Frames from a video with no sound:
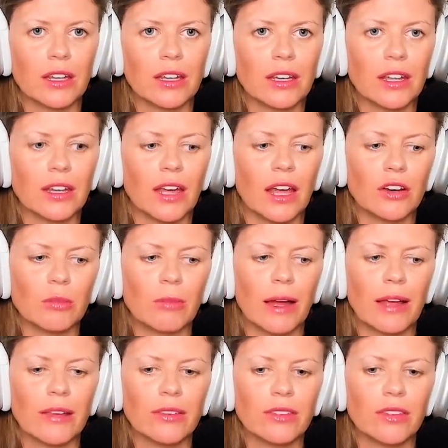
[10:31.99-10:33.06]
it, it
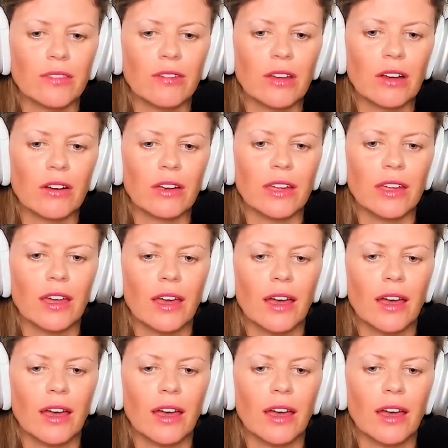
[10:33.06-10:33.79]
undermines the very